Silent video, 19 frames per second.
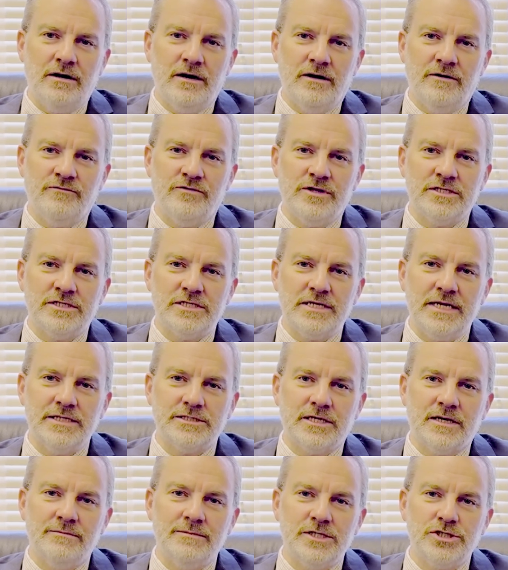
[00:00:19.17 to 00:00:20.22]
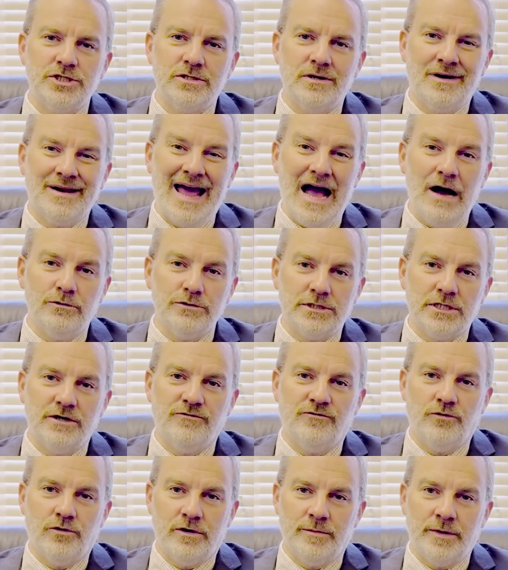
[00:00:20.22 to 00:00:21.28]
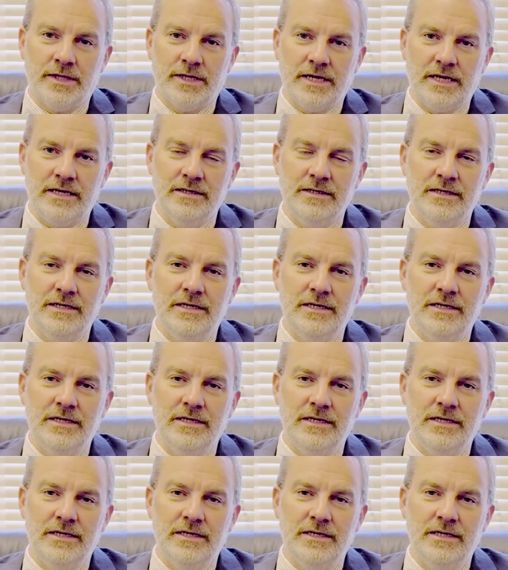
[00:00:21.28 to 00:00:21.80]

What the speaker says: of the state's Commission on Housing Affordability,